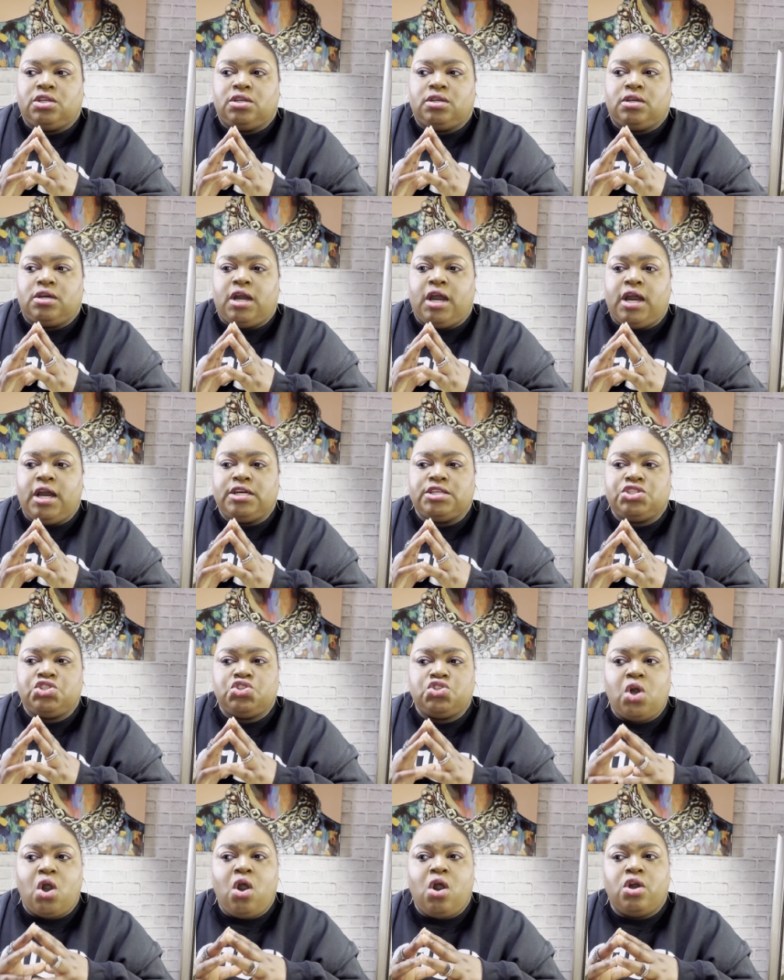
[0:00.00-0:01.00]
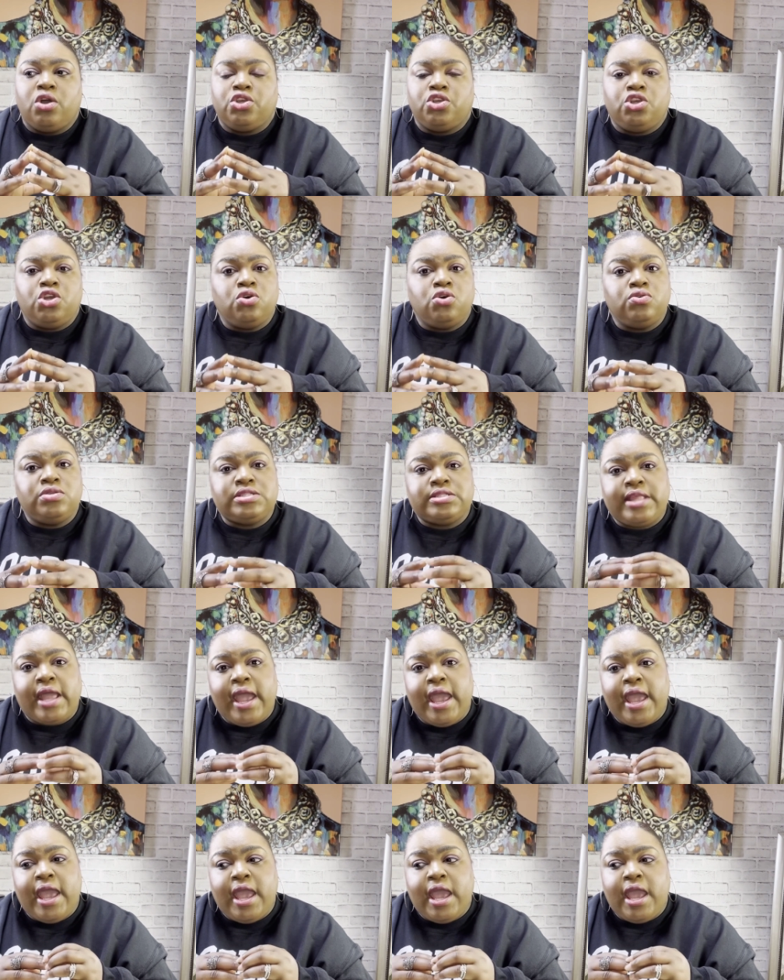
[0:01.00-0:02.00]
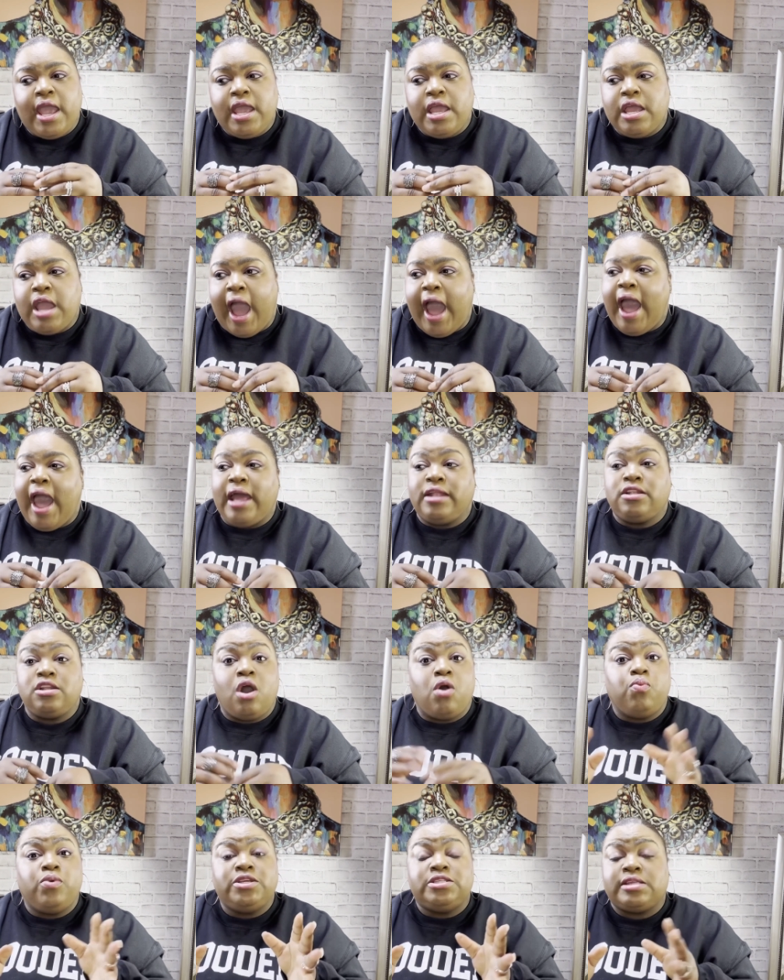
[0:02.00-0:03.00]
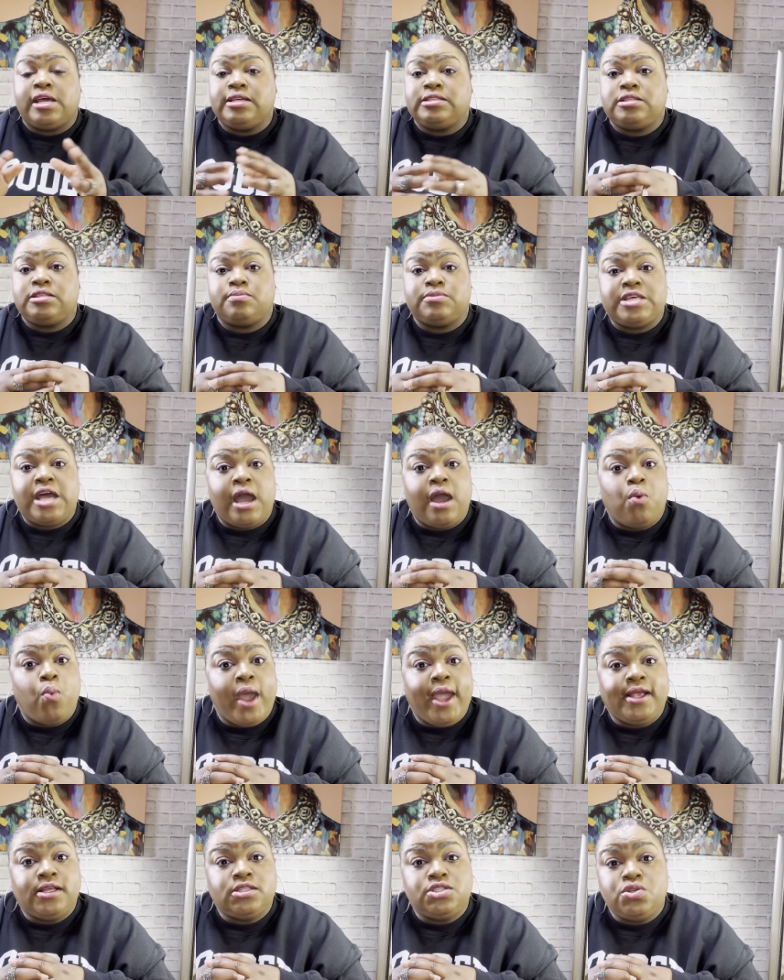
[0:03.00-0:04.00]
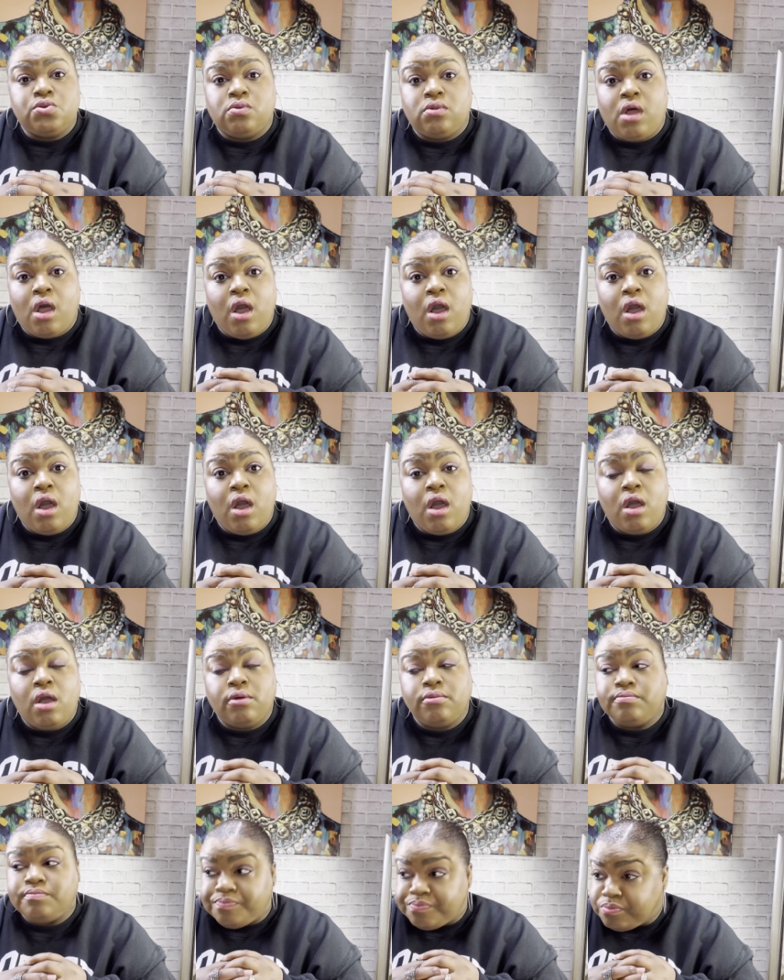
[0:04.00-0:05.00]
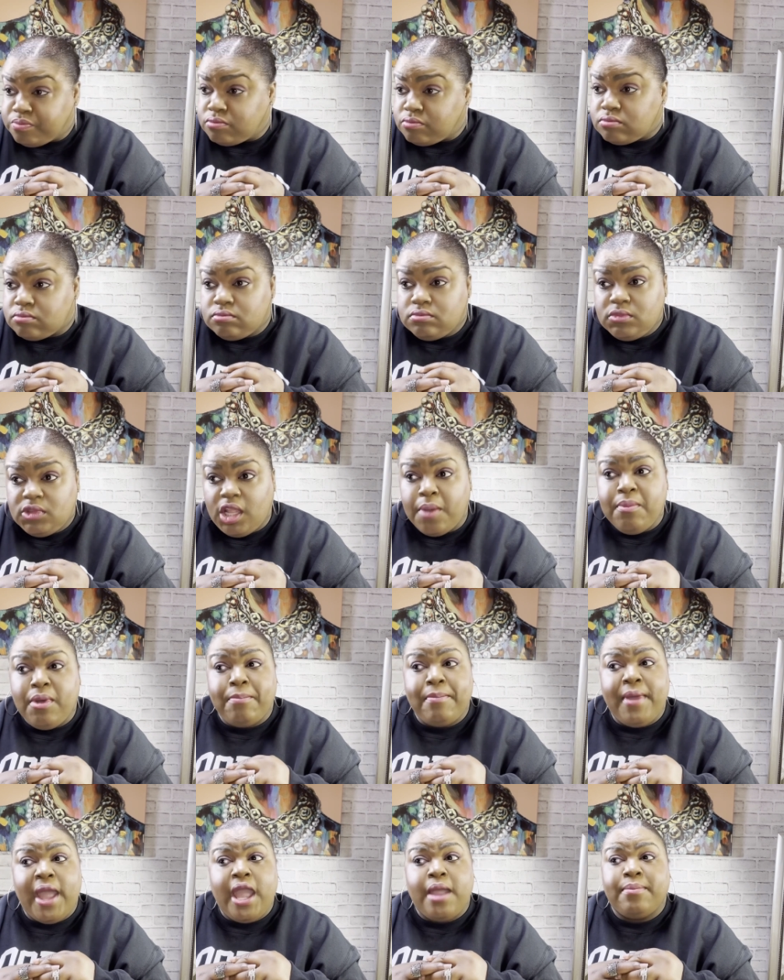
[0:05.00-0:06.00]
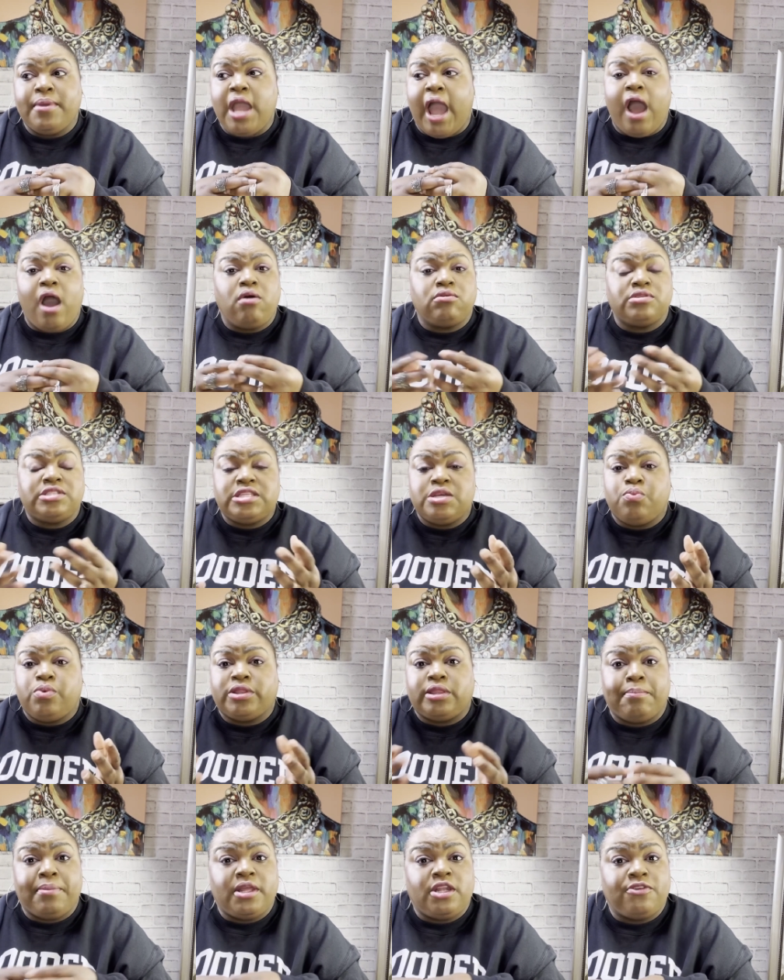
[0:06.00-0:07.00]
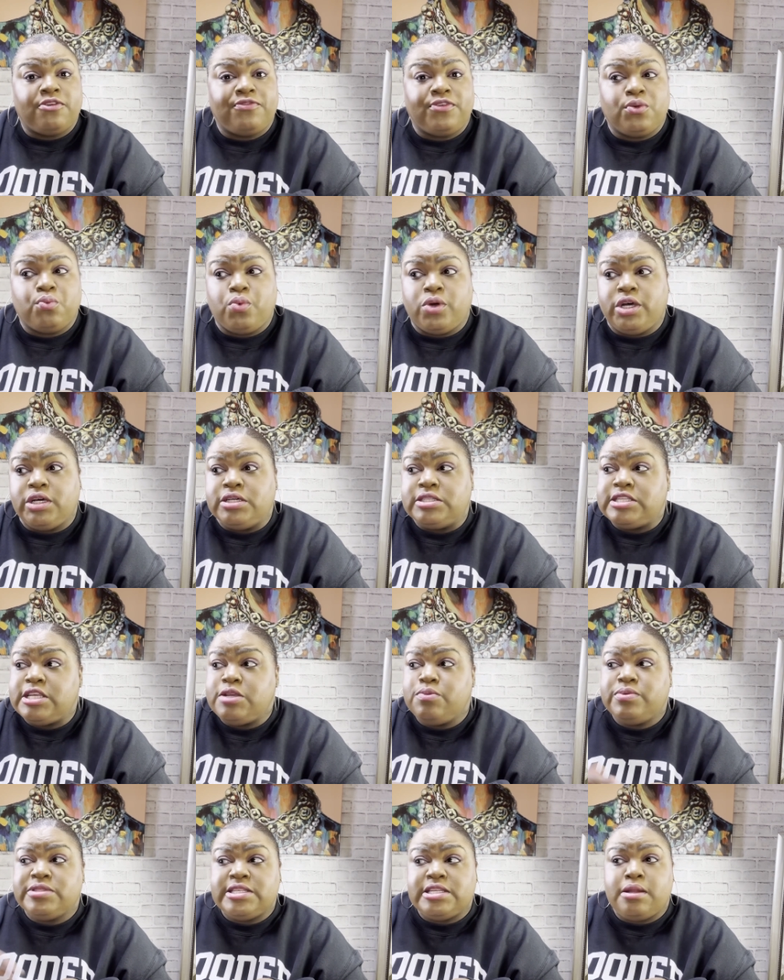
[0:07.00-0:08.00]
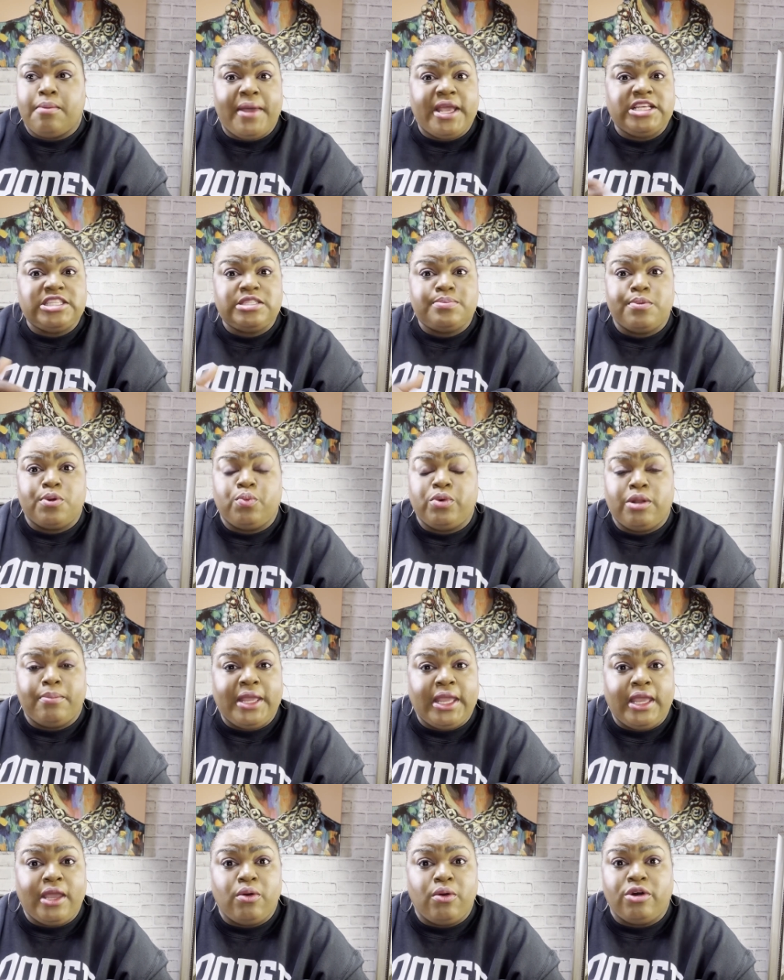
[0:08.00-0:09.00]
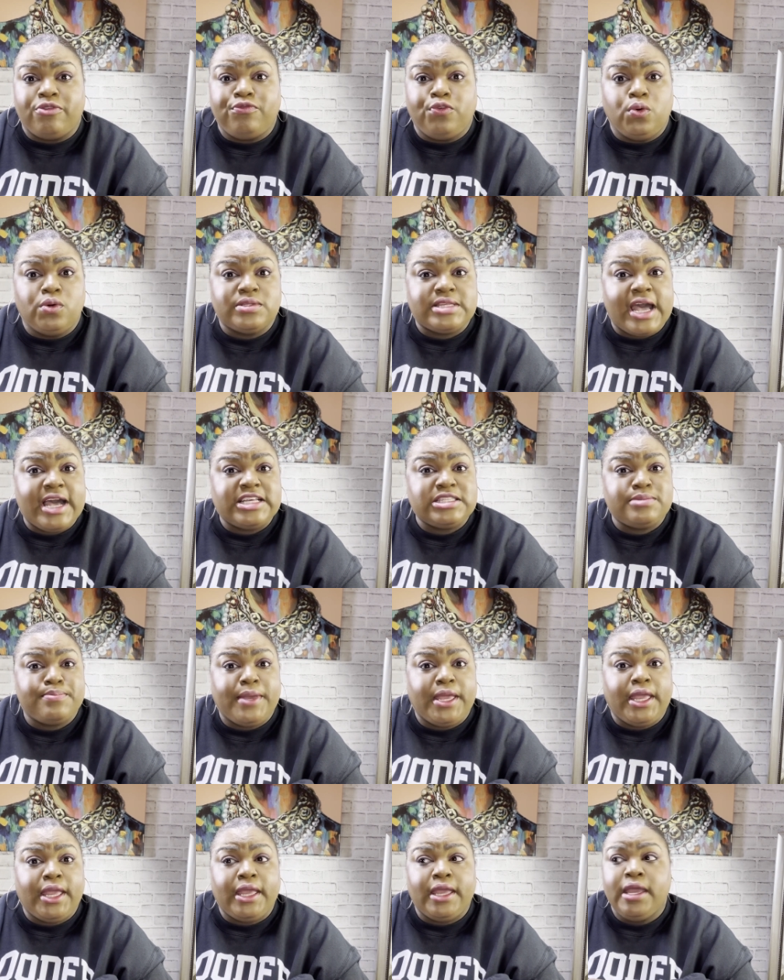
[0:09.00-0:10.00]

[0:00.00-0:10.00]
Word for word: uh so you stay I, I know we stay sometime way too long but baby i don't see what the benefit was he was in a basement with a bed with a full size bed